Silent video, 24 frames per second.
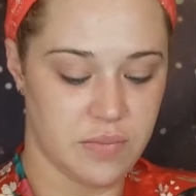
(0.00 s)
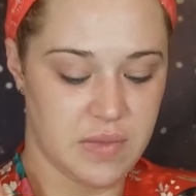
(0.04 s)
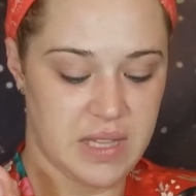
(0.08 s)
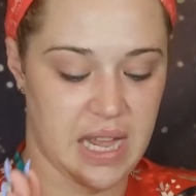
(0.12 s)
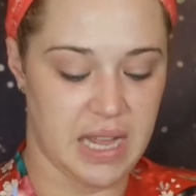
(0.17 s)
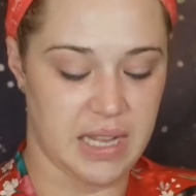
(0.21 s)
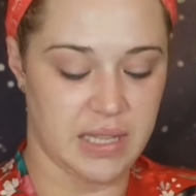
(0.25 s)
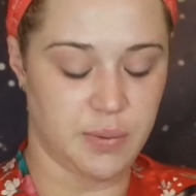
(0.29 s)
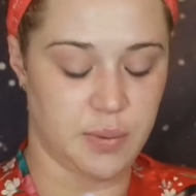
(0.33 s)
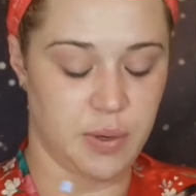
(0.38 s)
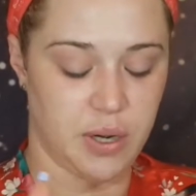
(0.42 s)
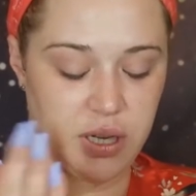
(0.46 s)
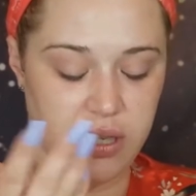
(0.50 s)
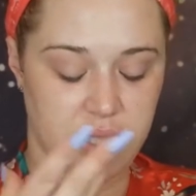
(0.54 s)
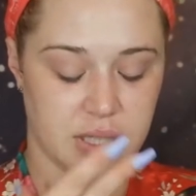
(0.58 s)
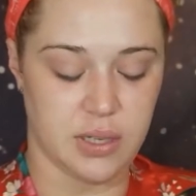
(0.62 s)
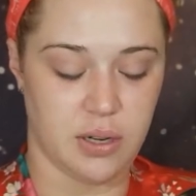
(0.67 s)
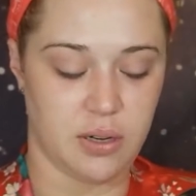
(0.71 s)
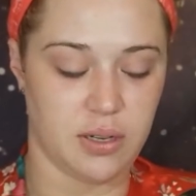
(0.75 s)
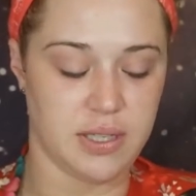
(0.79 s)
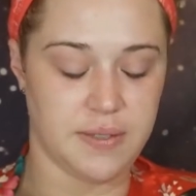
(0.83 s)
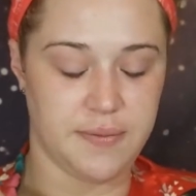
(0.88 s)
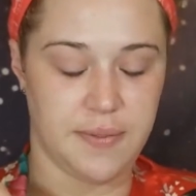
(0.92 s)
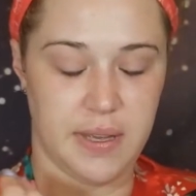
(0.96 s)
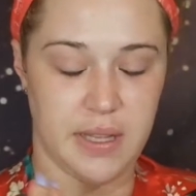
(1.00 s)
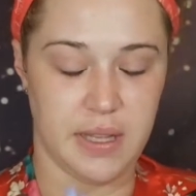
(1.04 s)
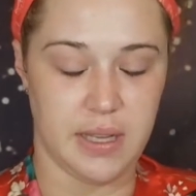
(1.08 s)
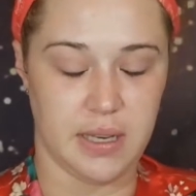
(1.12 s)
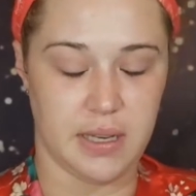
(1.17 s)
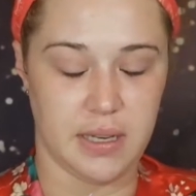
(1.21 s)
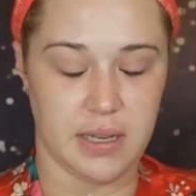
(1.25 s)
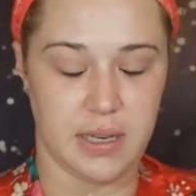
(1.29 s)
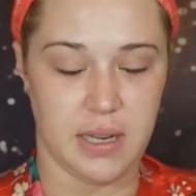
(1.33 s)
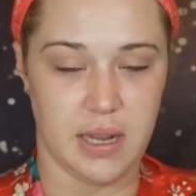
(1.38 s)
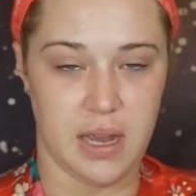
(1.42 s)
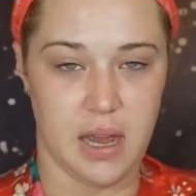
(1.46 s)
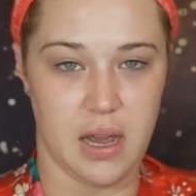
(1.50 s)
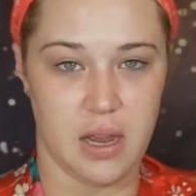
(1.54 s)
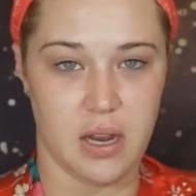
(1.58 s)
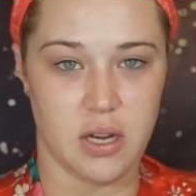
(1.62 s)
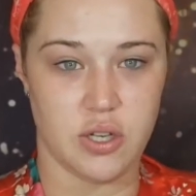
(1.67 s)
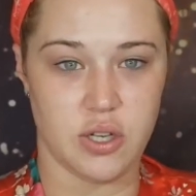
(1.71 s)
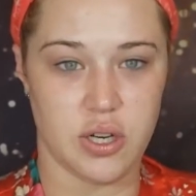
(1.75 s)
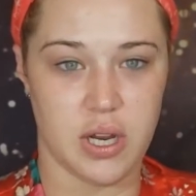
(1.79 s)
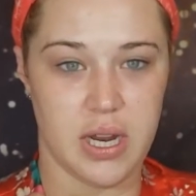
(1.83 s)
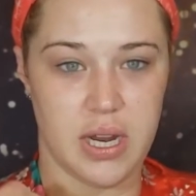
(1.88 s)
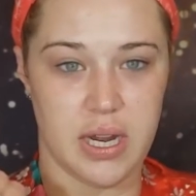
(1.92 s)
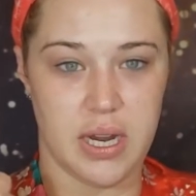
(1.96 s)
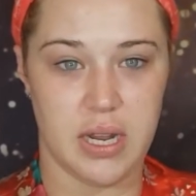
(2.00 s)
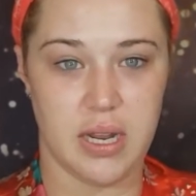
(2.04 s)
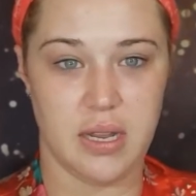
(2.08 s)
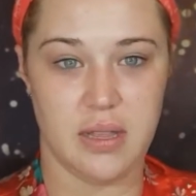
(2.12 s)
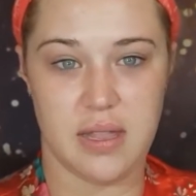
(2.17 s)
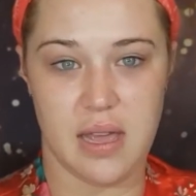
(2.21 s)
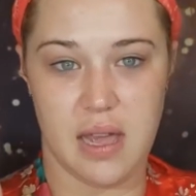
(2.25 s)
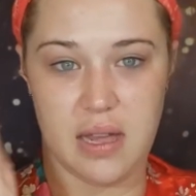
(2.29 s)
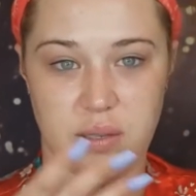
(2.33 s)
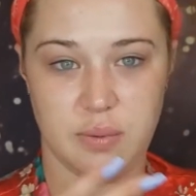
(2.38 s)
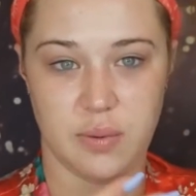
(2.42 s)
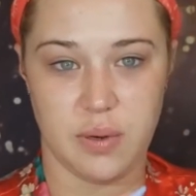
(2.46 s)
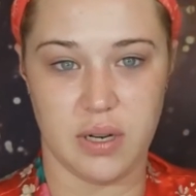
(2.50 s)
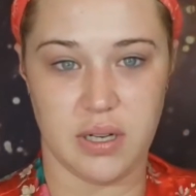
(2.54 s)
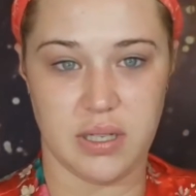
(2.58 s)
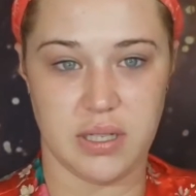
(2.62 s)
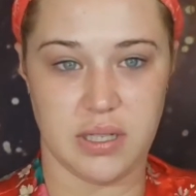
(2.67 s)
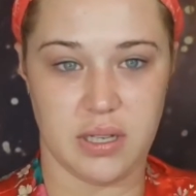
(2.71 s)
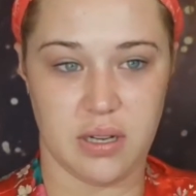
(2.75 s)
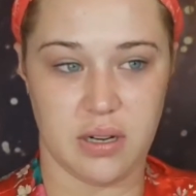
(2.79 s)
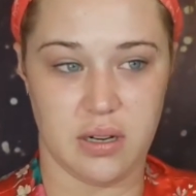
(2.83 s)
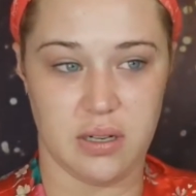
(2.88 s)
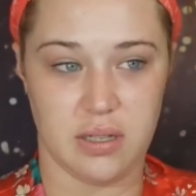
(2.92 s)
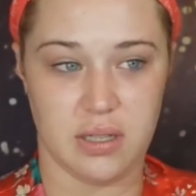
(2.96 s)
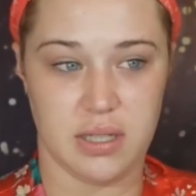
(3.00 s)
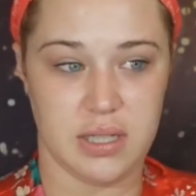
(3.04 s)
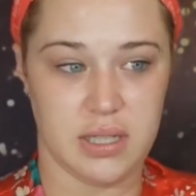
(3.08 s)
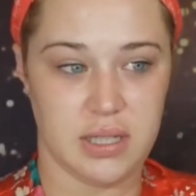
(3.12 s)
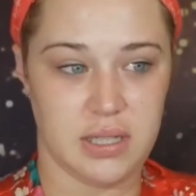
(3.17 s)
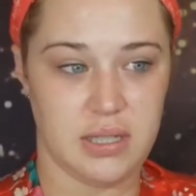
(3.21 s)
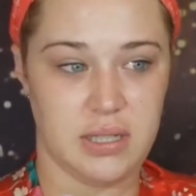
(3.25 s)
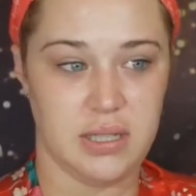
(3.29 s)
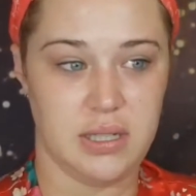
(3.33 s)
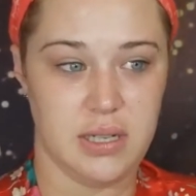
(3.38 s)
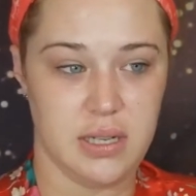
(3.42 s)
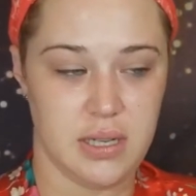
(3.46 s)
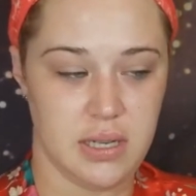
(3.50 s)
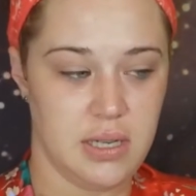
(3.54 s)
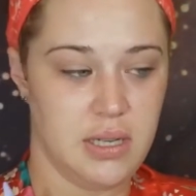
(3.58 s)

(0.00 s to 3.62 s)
that's where it starts feeling dehydrated. That's where it starts